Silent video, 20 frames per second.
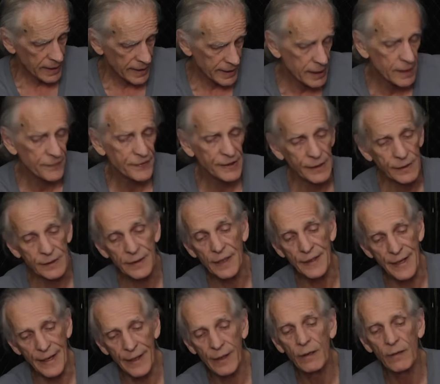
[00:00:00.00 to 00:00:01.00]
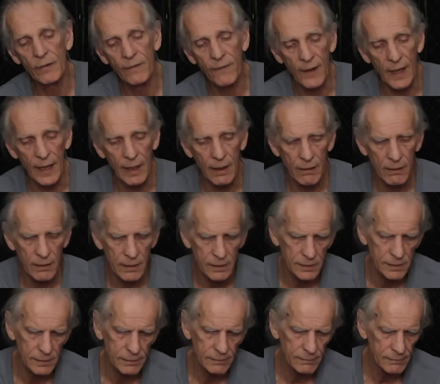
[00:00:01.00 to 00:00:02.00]
And then if you use a narrow file
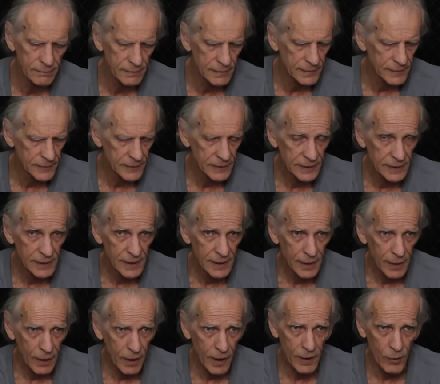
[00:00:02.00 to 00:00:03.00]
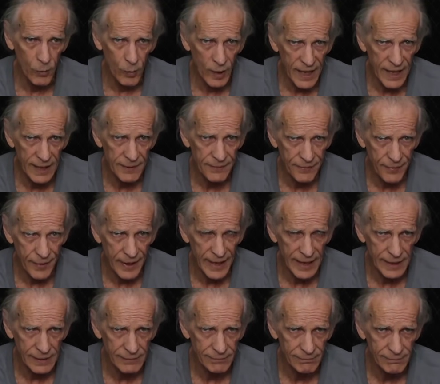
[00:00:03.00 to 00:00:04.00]
on a wide
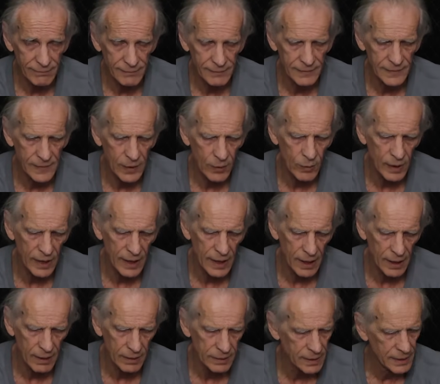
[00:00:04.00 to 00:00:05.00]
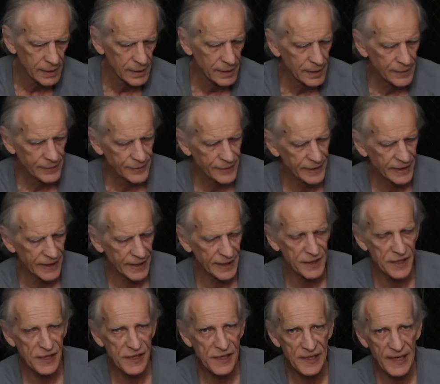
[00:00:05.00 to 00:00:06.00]
fret, well, you're going
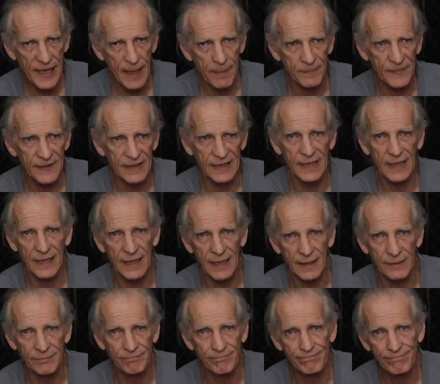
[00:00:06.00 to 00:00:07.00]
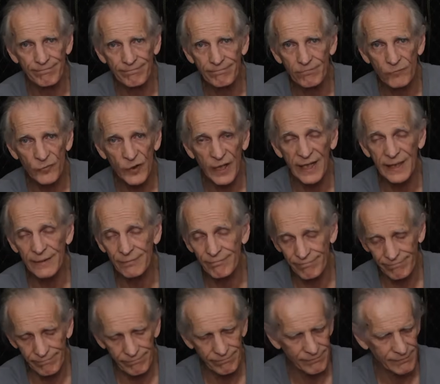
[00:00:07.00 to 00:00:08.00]
to step the cut, right?
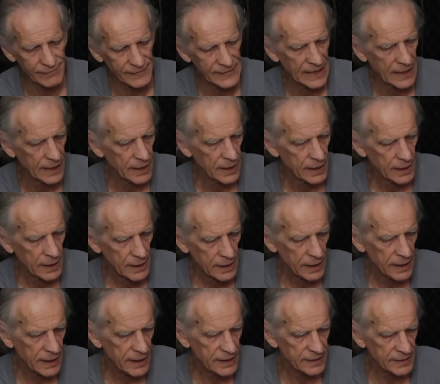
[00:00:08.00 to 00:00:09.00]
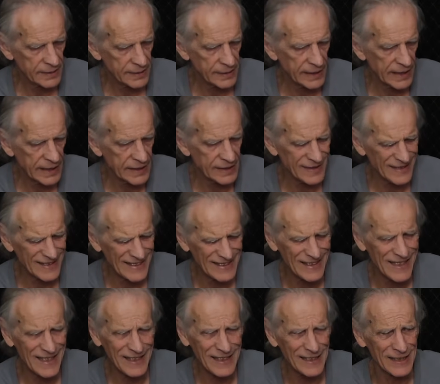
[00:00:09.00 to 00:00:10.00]
It's
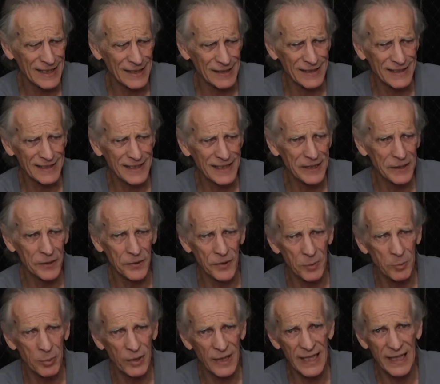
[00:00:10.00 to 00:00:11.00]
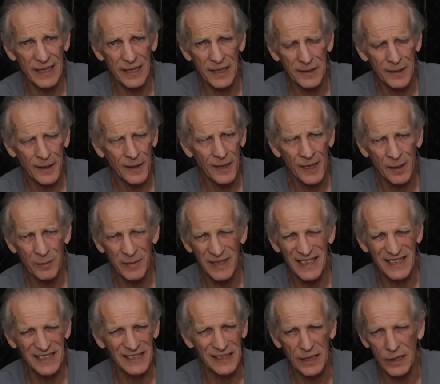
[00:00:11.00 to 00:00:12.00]
not going to kill the play of the guitar, but
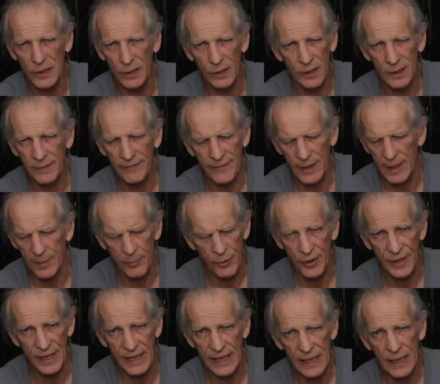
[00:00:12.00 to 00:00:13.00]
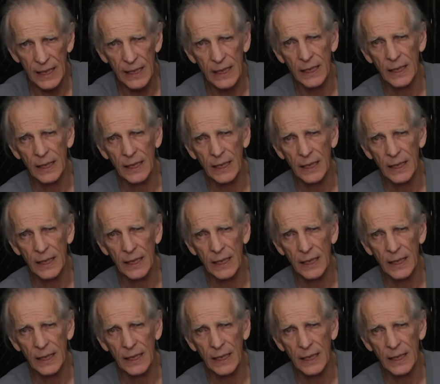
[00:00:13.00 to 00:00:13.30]
is it going to look very pretty?